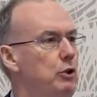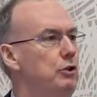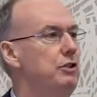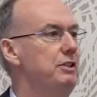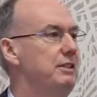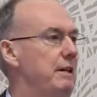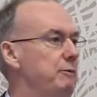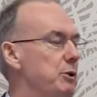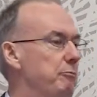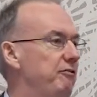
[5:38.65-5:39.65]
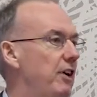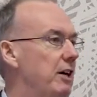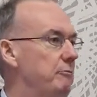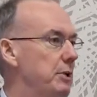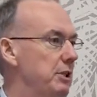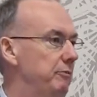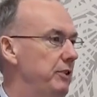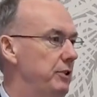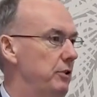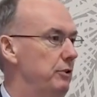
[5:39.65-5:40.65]
175 million
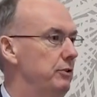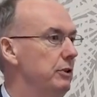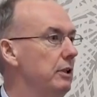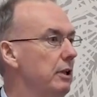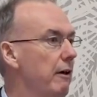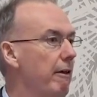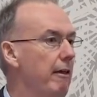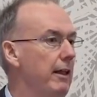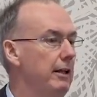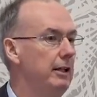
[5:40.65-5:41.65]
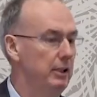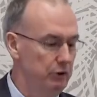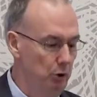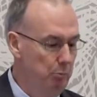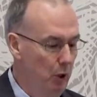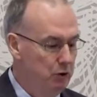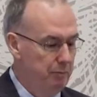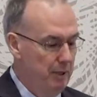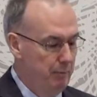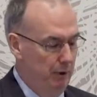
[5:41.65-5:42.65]
visitors. So most